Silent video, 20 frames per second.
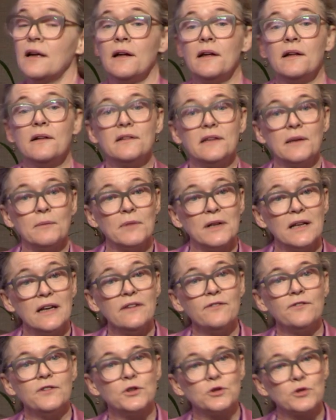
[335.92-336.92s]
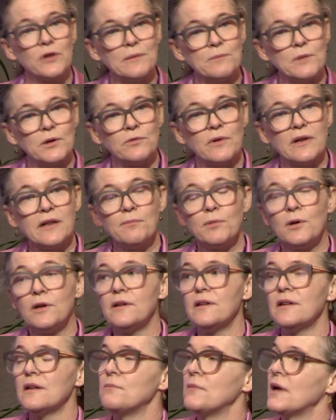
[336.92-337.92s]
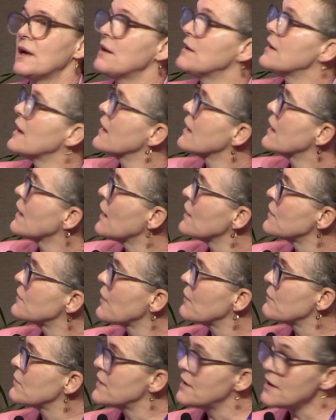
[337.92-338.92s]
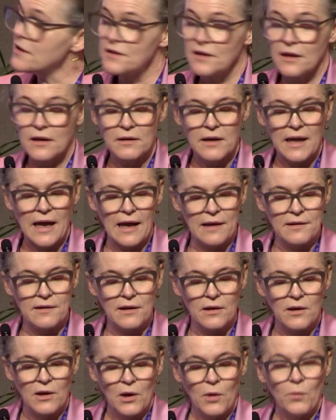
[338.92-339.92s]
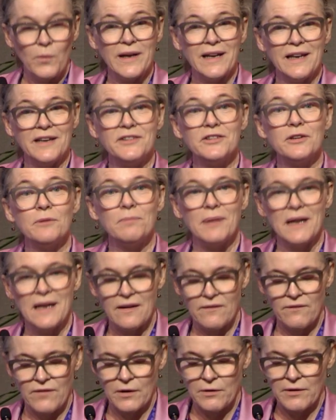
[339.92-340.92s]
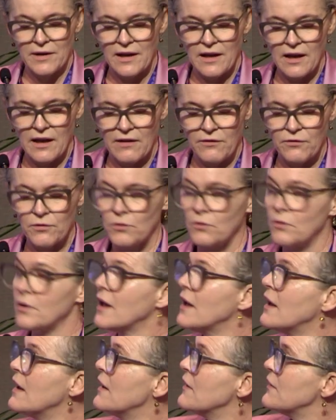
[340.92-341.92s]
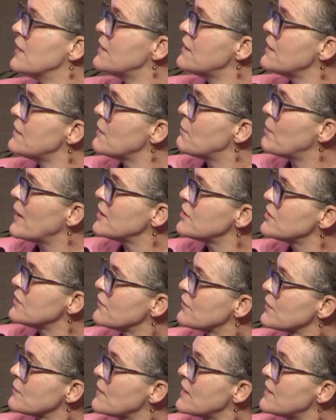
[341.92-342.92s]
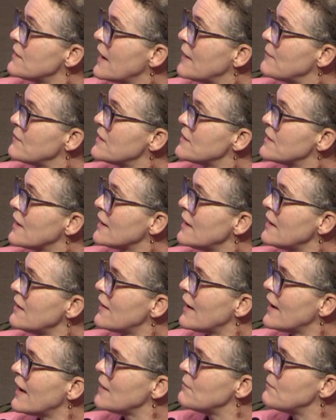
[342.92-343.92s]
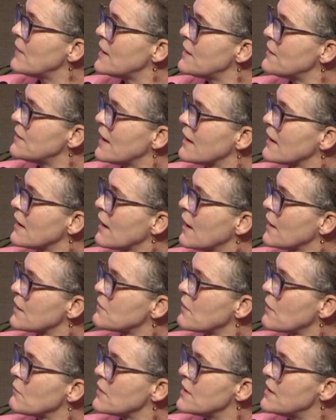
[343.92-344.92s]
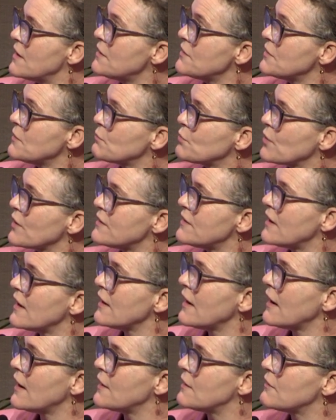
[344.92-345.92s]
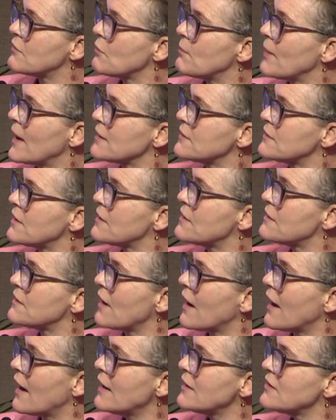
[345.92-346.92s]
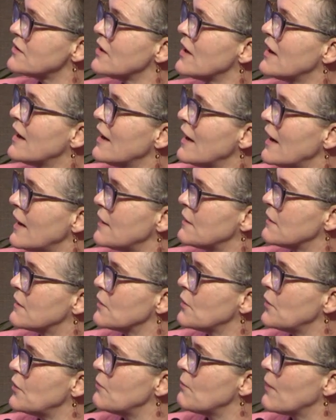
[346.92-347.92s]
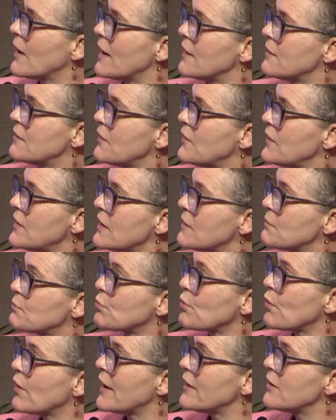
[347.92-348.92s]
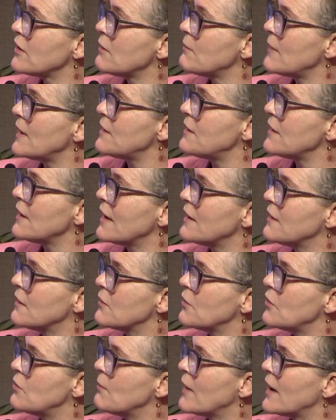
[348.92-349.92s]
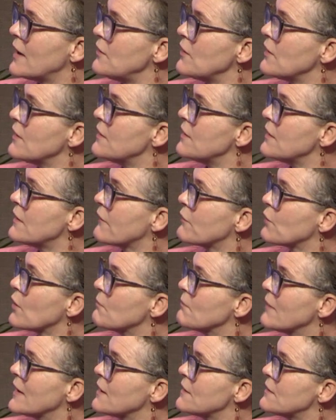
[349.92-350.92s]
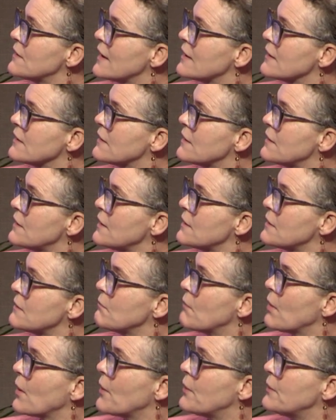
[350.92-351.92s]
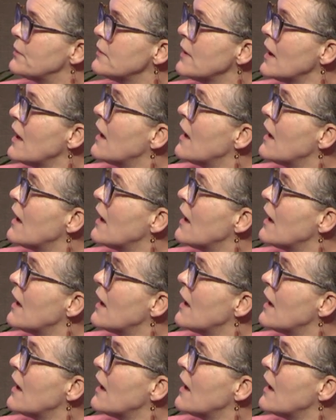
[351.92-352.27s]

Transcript: Similarly, for treatment response in metastatic castrate resistant cancer, we need to be very careful. This is a patient from the same study. They had metastatic castrate resistant prostate cancer about to start enzalutamide. So, this is prior to commencing enzalutamide. You can see they've got metastatic disease in bone.